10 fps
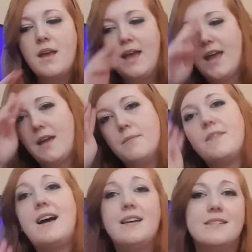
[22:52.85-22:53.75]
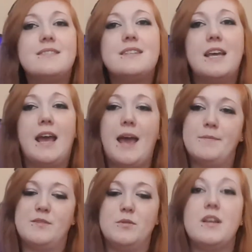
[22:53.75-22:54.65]
That is the
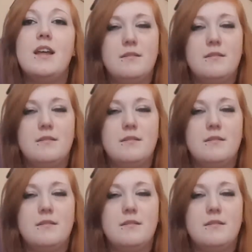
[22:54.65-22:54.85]
episode,